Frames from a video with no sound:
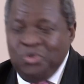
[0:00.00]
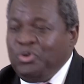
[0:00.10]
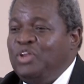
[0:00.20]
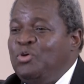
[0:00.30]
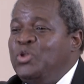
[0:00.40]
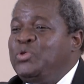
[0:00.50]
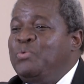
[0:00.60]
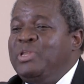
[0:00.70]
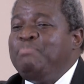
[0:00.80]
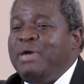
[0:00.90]
You can go to
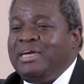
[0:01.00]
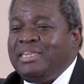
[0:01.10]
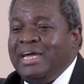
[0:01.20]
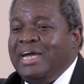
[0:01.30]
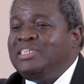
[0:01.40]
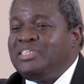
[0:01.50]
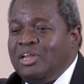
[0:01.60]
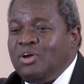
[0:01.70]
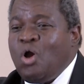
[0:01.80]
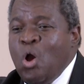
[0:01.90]
Wheatbank there and
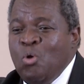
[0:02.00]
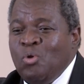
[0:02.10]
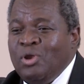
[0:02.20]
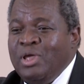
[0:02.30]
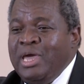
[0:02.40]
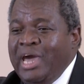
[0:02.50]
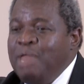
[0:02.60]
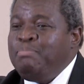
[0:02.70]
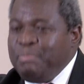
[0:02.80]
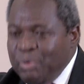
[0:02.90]
sell coal,
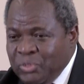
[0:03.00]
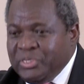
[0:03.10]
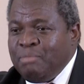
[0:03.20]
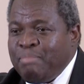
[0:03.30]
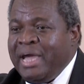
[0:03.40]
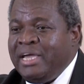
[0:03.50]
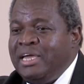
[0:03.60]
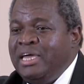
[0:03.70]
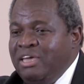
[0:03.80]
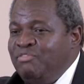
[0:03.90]
and people will still buy
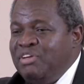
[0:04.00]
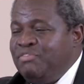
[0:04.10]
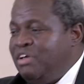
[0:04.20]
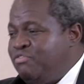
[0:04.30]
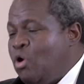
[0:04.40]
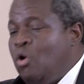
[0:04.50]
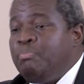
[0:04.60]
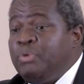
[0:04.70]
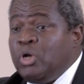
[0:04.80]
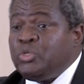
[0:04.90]
even if they have coal,
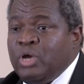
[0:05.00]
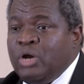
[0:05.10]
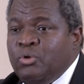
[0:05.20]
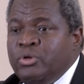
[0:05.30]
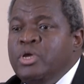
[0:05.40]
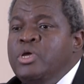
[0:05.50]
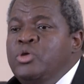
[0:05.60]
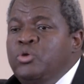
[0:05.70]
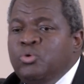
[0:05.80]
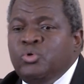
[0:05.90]
because you are good.
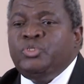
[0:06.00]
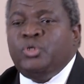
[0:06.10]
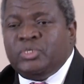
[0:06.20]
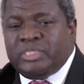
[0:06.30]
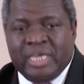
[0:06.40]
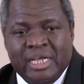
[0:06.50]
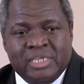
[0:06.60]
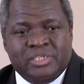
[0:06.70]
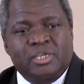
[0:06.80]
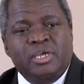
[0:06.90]
Use your
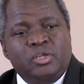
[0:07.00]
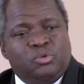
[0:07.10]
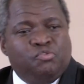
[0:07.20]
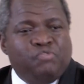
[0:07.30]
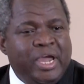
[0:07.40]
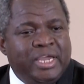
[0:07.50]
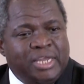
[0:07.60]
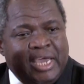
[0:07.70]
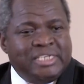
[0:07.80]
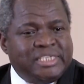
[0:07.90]
skills to find
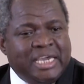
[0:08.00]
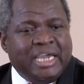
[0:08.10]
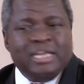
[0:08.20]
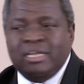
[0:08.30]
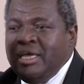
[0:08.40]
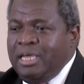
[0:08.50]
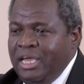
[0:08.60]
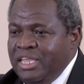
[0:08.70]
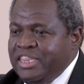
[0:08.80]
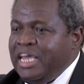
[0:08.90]
a second,
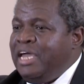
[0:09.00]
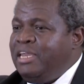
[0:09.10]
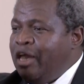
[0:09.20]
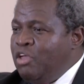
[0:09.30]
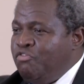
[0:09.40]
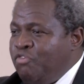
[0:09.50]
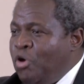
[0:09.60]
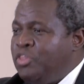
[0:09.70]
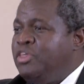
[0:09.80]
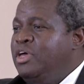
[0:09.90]
a third, a
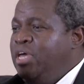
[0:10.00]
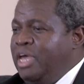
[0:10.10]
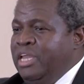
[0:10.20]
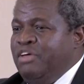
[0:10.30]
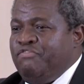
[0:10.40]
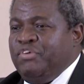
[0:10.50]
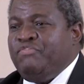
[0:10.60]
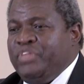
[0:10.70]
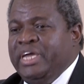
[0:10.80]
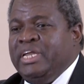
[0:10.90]
fourth, and a
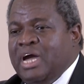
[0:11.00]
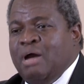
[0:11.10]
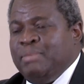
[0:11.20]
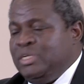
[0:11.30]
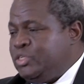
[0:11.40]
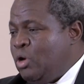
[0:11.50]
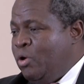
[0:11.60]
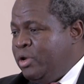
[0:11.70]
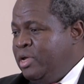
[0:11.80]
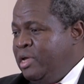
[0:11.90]
fifth income, and so
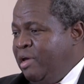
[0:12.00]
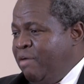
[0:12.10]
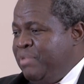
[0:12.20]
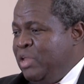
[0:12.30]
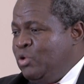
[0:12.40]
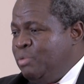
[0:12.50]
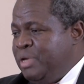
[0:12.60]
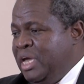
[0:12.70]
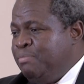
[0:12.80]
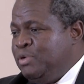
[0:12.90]
on. And then you'll
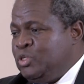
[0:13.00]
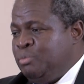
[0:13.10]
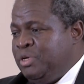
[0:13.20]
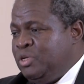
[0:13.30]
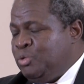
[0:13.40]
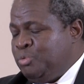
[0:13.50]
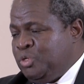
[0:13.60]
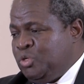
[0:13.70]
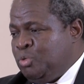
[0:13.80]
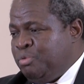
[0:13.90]
be able to
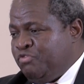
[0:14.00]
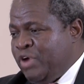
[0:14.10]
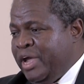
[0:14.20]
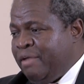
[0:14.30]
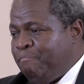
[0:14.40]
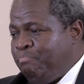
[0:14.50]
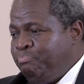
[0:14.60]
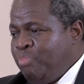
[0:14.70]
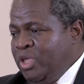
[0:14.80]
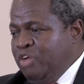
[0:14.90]
be fine.
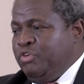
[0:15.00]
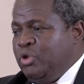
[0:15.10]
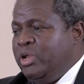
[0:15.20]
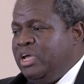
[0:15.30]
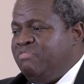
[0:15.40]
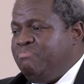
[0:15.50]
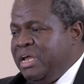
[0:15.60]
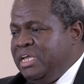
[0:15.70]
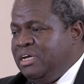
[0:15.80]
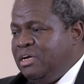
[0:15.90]
If you don't have
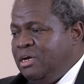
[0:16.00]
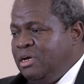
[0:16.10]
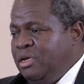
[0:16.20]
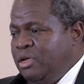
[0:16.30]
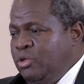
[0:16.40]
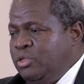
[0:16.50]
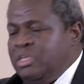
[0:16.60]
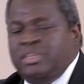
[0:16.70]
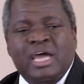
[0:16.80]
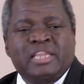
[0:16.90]
money,
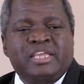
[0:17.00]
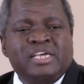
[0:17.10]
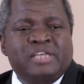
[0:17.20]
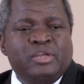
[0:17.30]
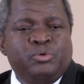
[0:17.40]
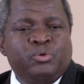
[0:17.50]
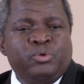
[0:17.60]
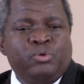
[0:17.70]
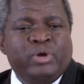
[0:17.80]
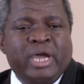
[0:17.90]
there are things that
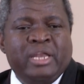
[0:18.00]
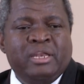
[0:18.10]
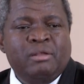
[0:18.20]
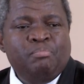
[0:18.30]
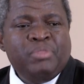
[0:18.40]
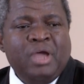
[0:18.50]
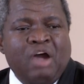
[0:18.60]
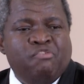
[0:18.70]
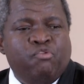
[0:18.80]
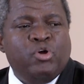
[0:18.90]
you can
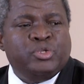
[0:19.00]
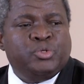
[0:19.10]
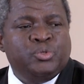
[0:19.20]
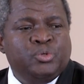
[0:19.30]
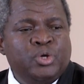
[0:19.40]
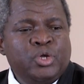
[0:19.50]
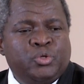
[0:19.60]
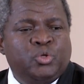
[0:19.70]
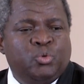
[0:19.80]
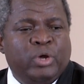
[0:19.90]
afford to
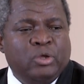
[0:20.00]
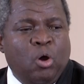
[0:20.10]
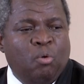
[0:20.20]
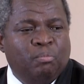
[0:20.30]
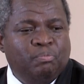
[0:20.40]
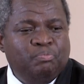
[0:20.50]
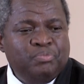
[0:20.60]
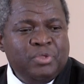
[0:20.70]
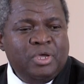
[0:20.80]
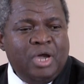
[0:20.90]
do at home.
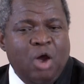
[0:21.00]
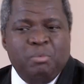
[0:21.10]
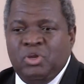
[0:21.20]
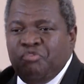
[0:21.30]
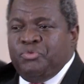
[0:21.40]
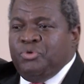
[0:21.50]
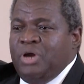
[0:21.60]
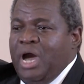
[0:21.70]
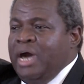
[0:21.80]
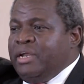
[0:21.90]
How many of
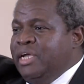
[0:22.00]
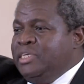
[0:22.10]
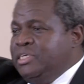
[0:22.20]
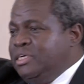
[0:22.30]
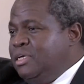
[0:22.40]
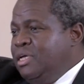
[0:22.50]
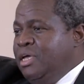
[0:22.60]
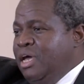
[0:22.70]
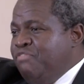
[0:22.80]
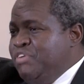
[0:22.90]
you are raising
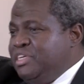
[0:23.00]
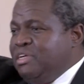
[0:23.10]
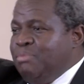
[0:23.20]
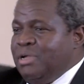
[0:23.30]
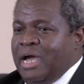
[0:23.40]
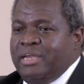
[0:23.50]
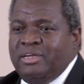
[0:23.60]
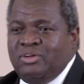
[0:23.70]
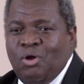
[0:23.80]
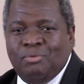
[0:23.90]
a vegetable garden
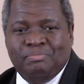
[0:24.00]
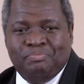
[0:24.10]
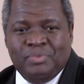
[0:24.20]
at home?